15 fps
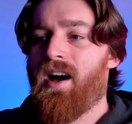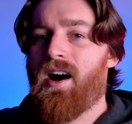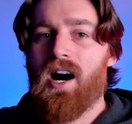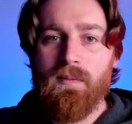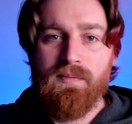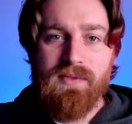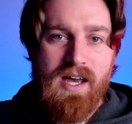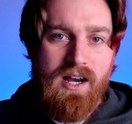
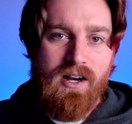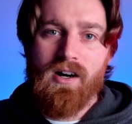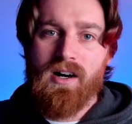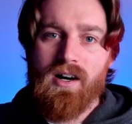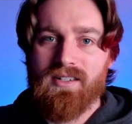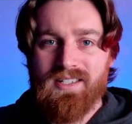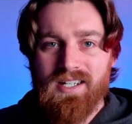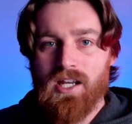up that
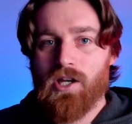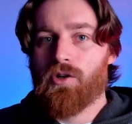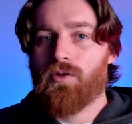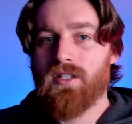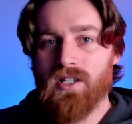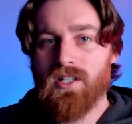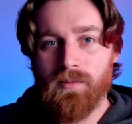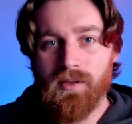cost,
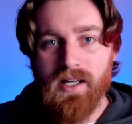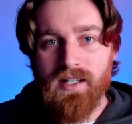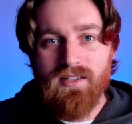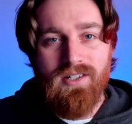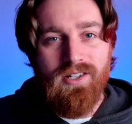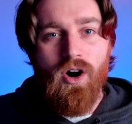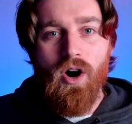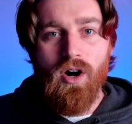increase
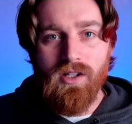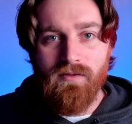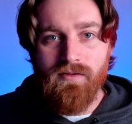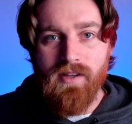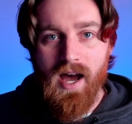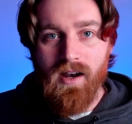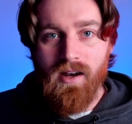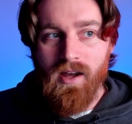complexity, all of
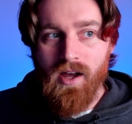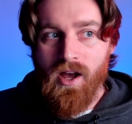that.